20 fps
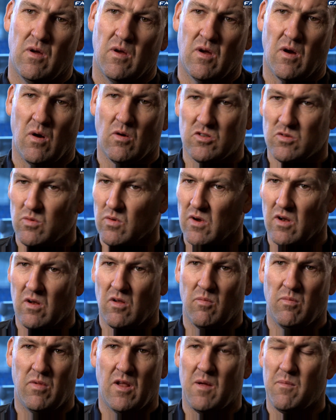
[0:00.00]
go to a
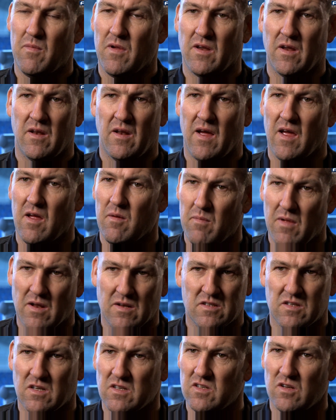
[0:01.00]
club like Man United, Man
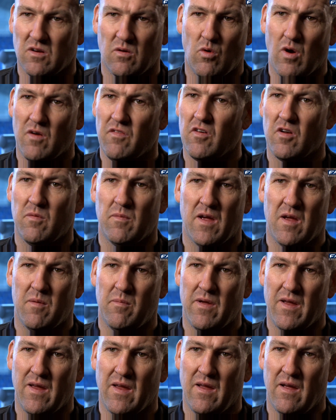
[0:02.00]
City, or whoever it may
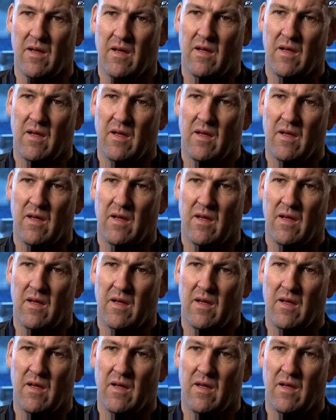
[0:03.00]
be,